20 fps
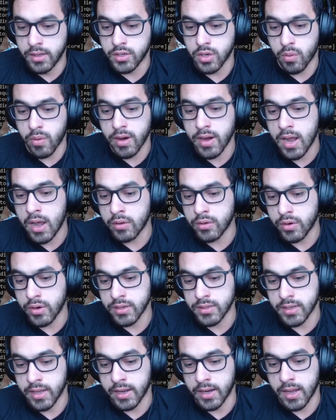So right now there
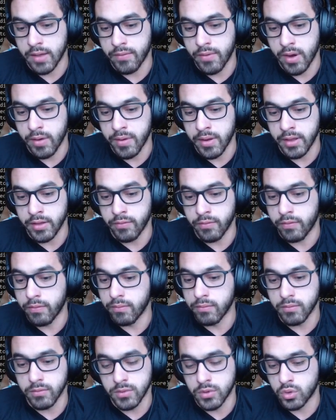is like a very
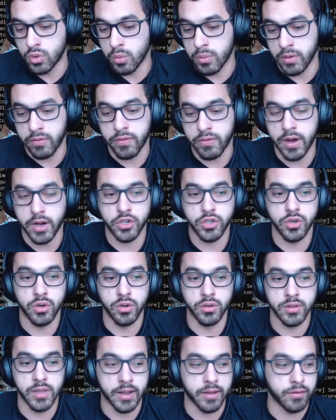stupid
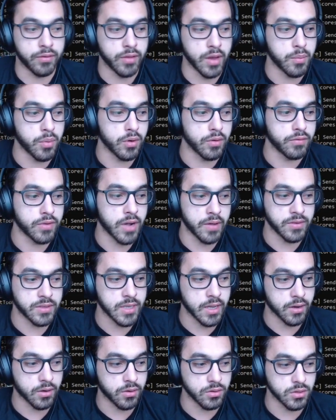threshold, like 3.5
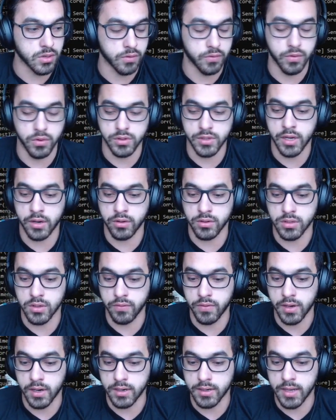seconds or 4 seconds,
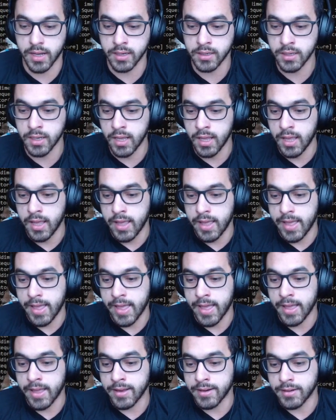something like that.
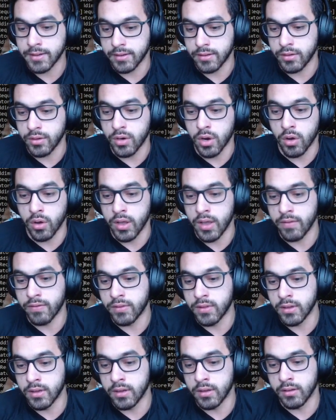And
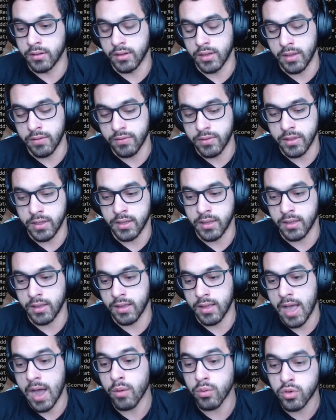if
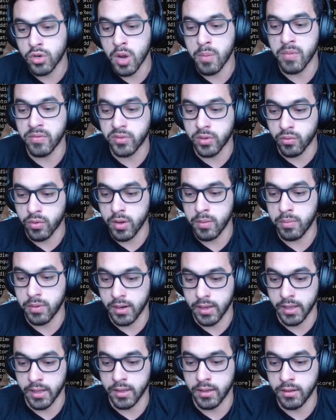the outcome of the
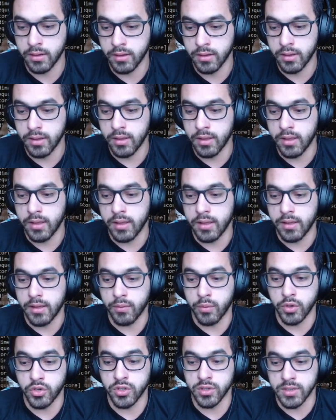replay,
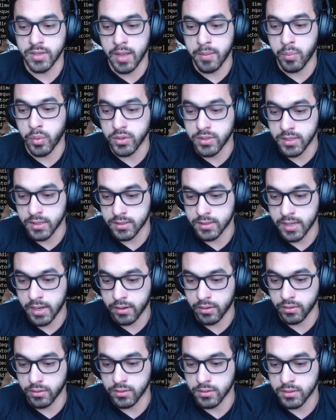which is 9.6
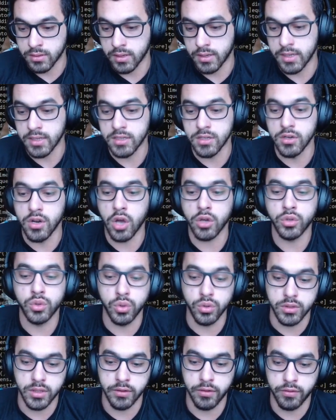seconds, is not
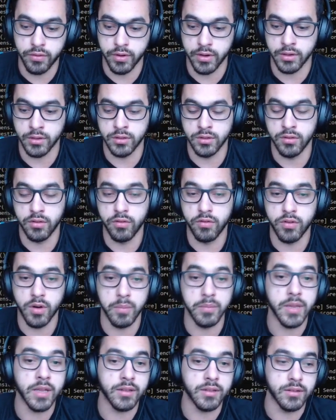too different
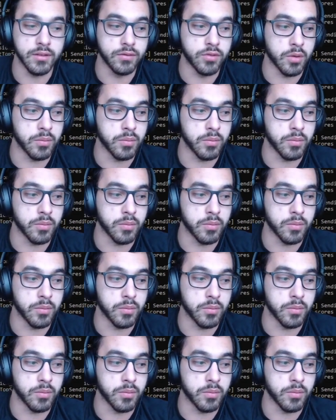from the